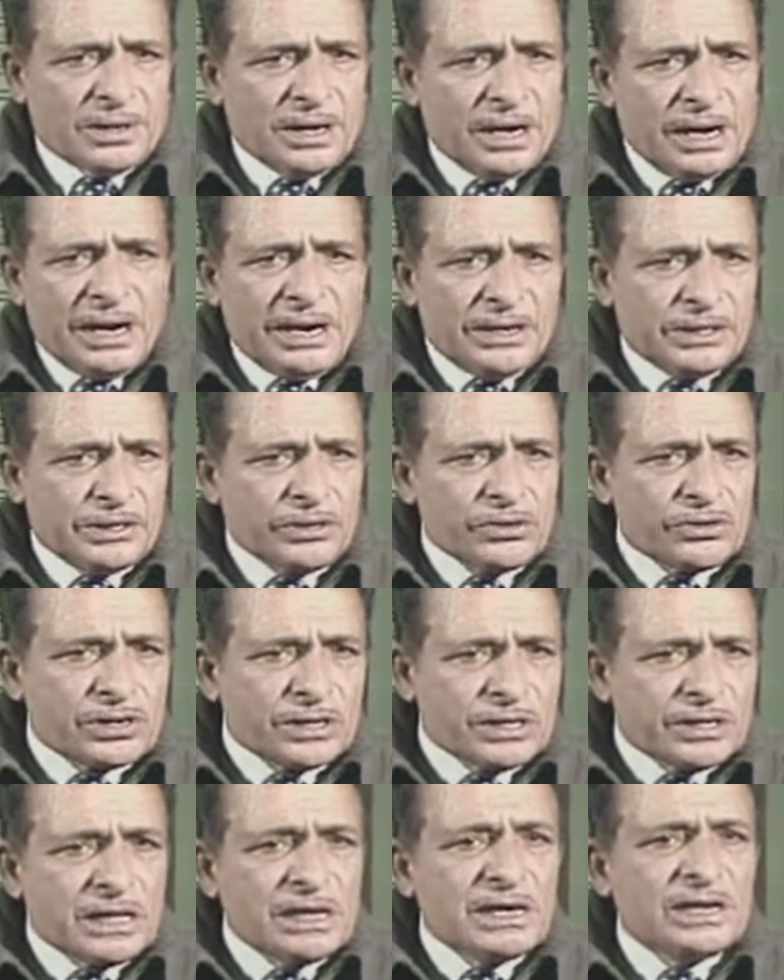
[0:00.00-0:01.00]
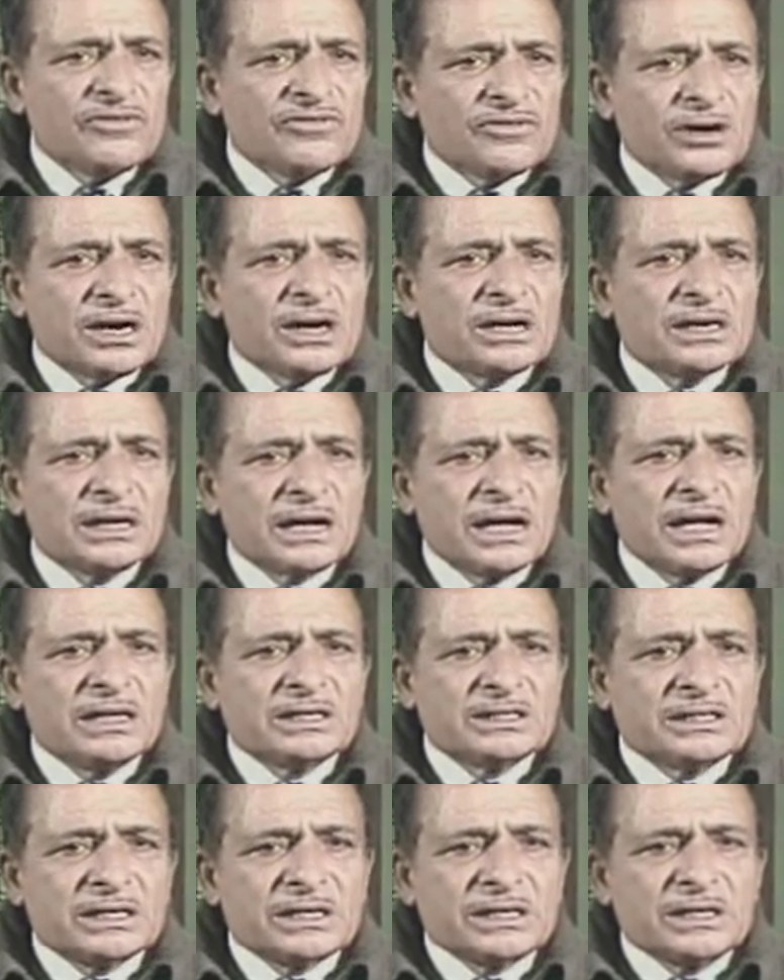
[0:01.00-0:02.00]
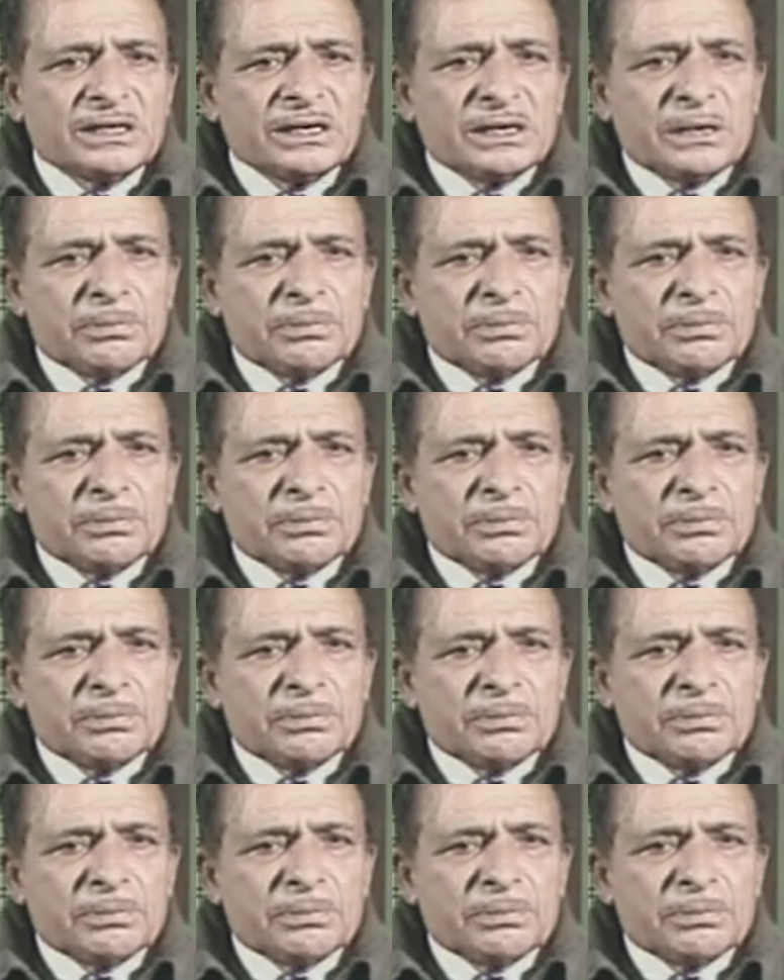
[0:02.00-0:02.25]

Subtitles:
and you really work as a